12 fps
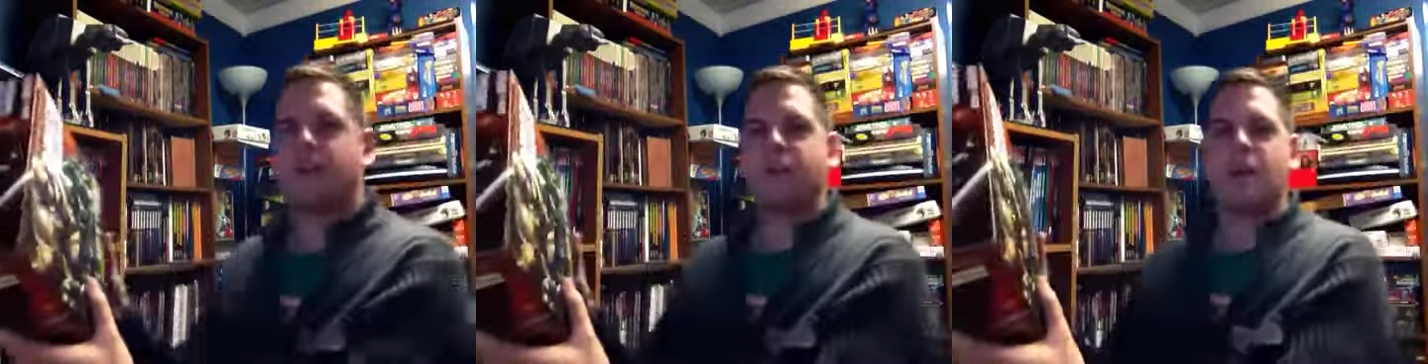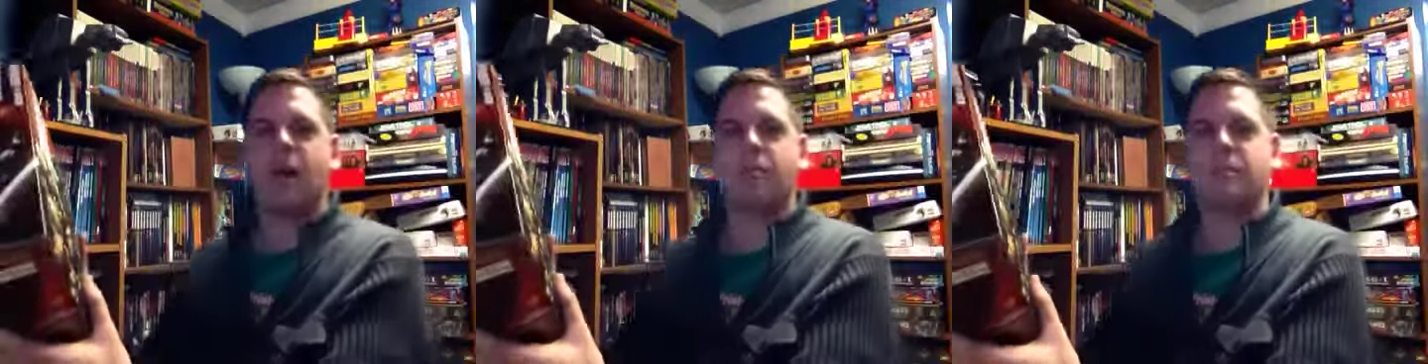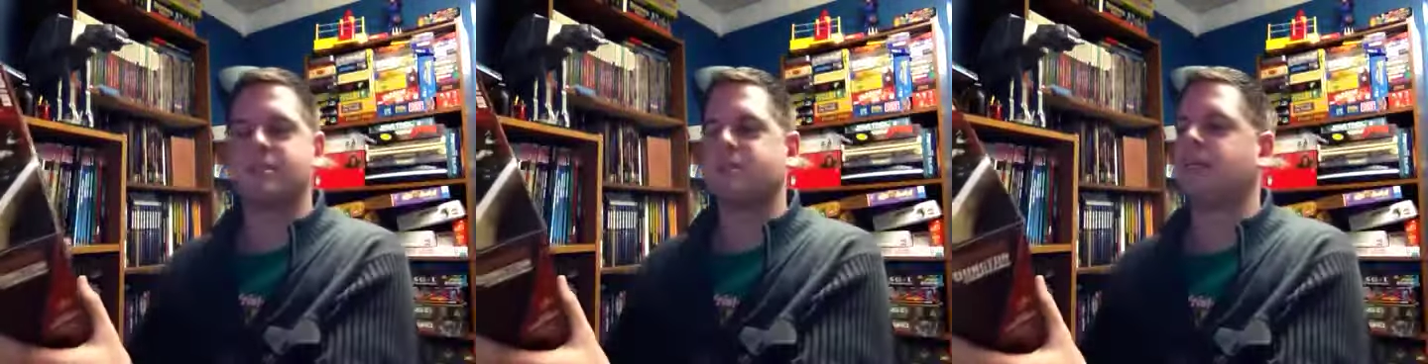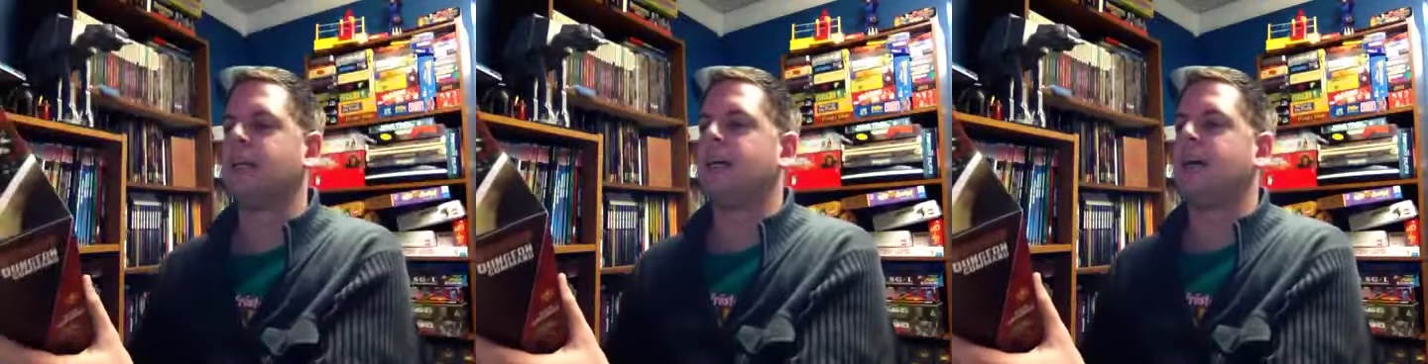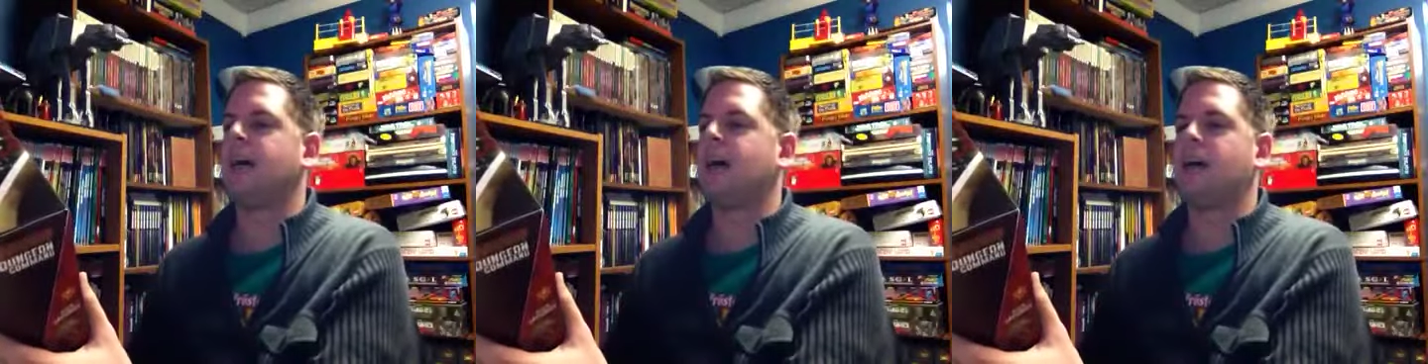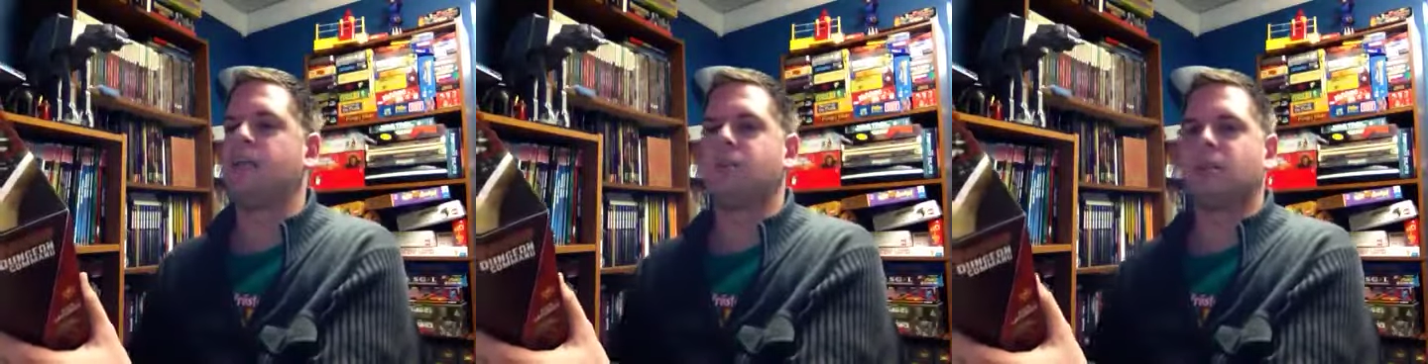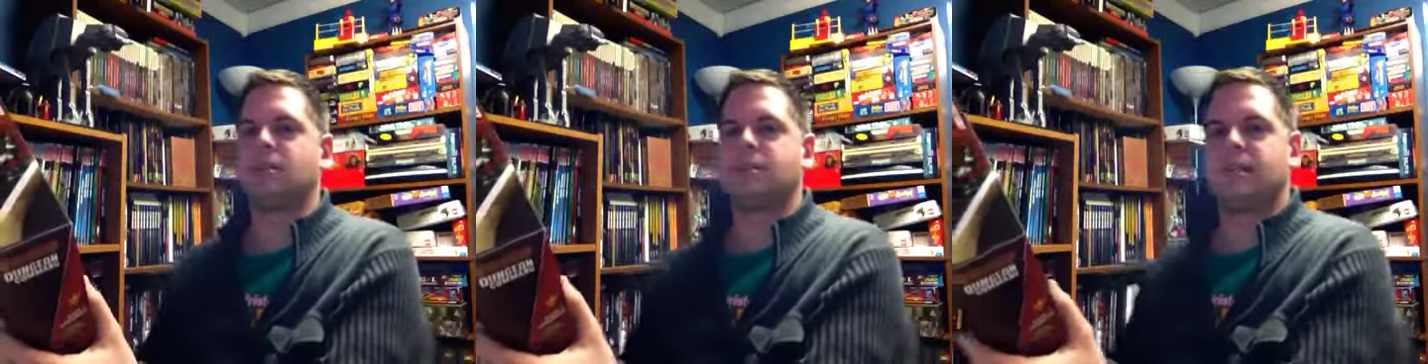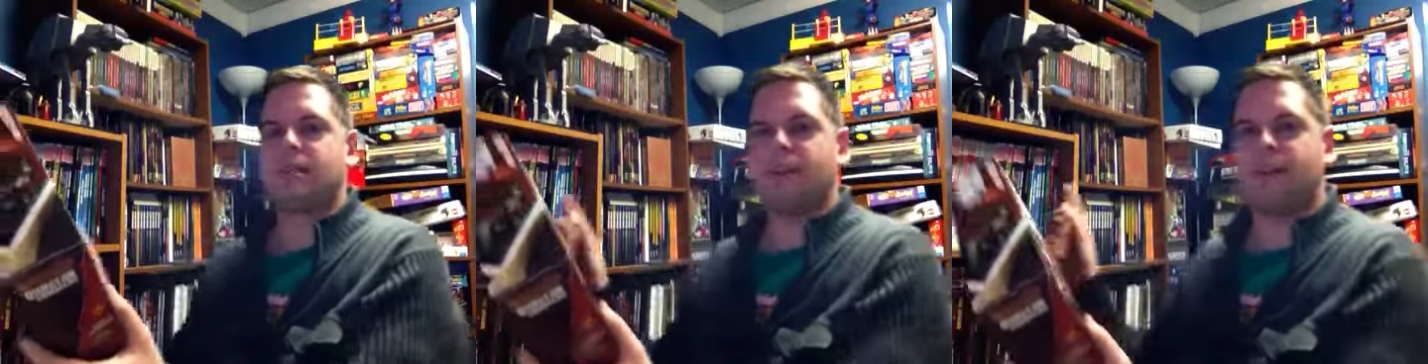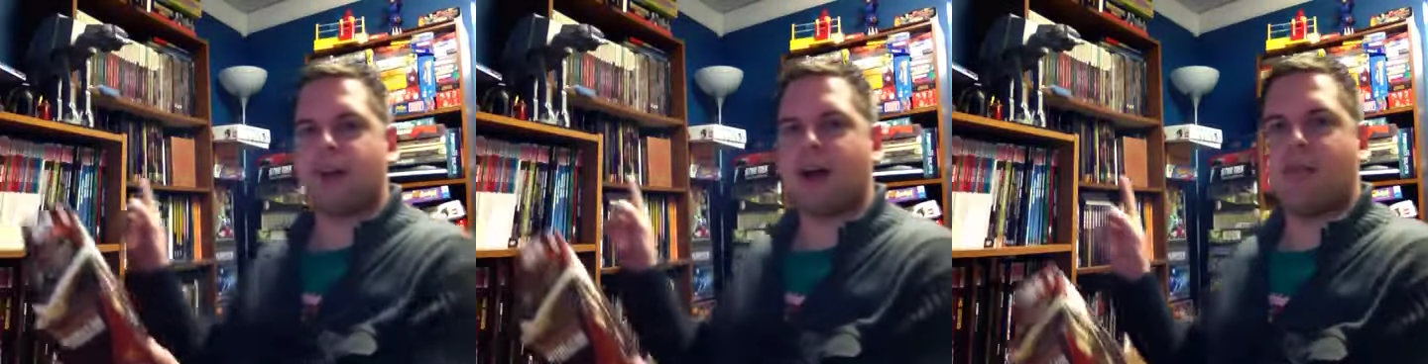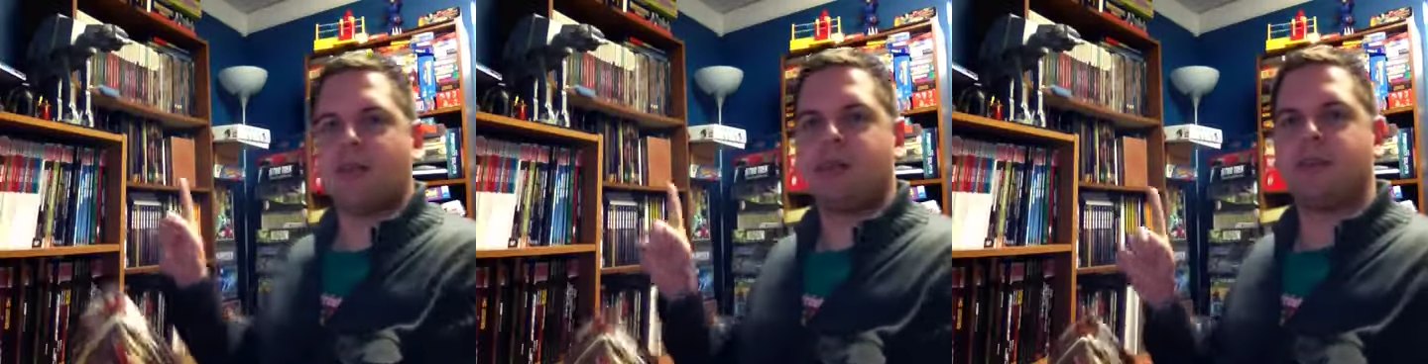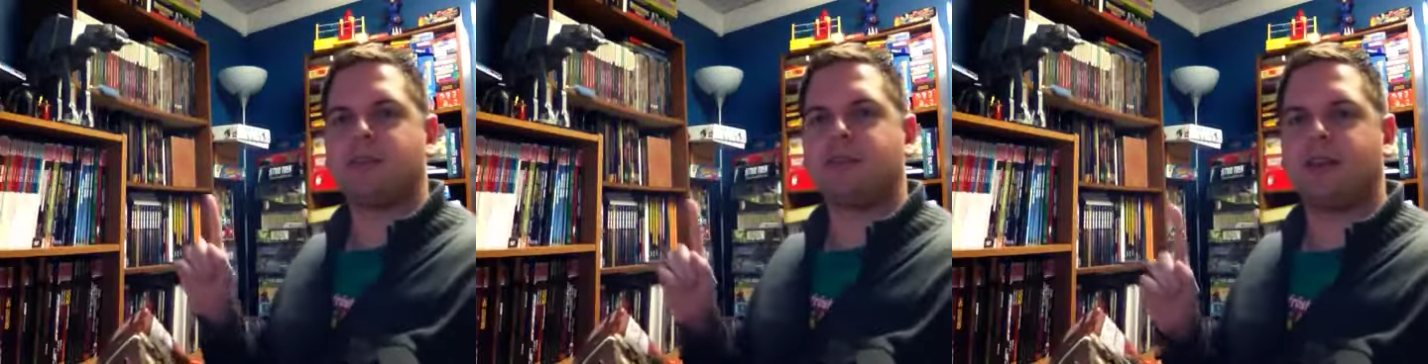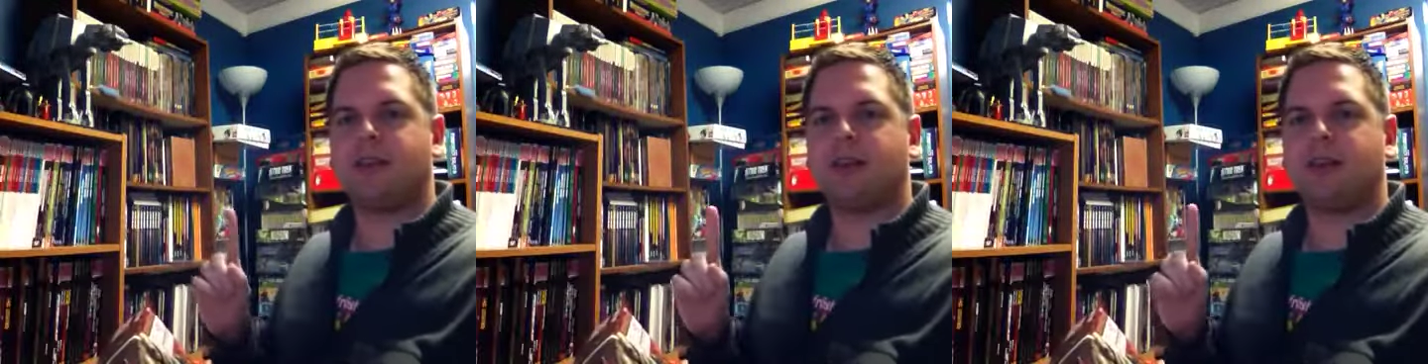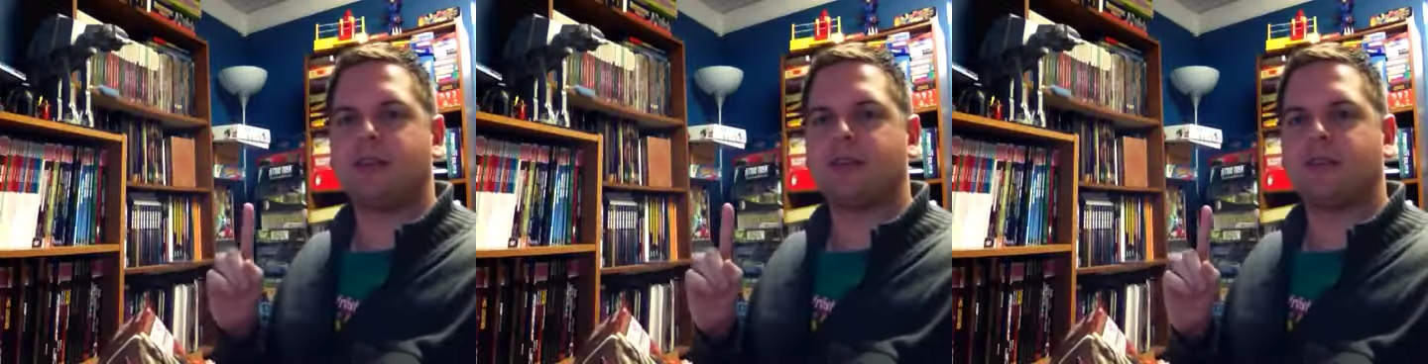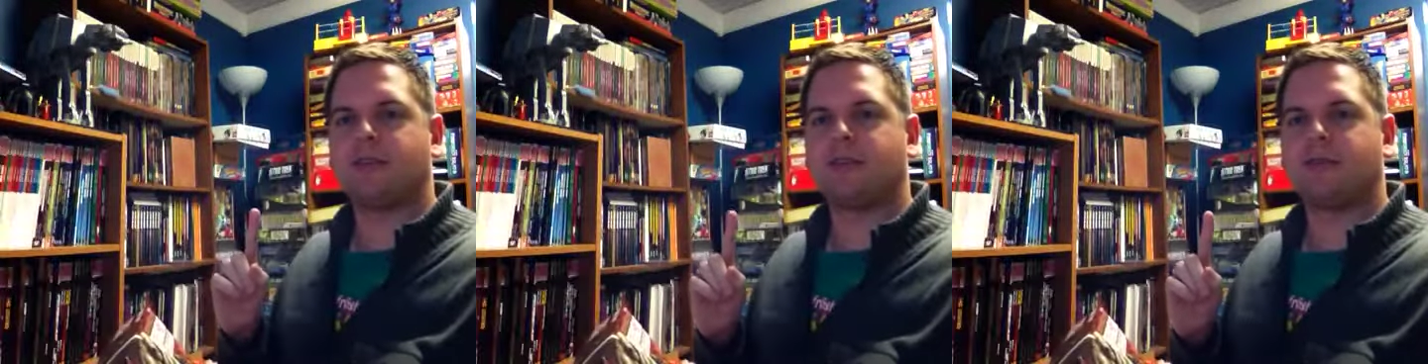of the Goblins. Tyranny of the Goblins is